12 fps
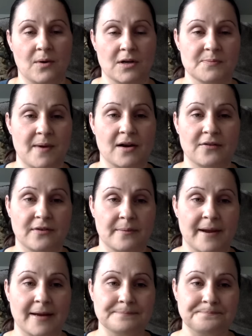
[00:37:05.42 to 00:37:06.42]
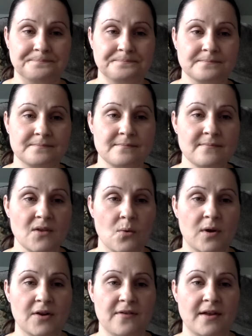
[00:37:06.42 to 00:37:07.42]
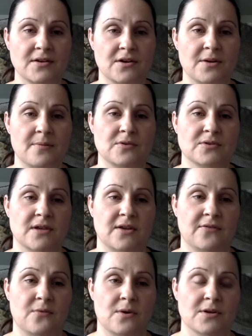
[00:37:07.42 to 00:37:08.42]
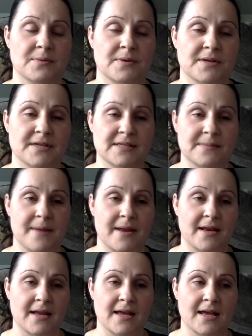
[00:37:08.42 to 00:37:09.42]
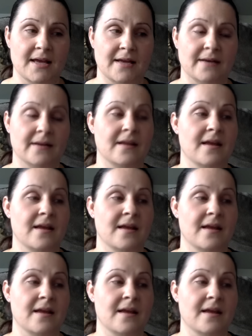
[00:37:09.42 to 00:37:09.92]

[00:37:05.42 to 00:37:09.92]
works better for me. What event are you most looking forward to participating in?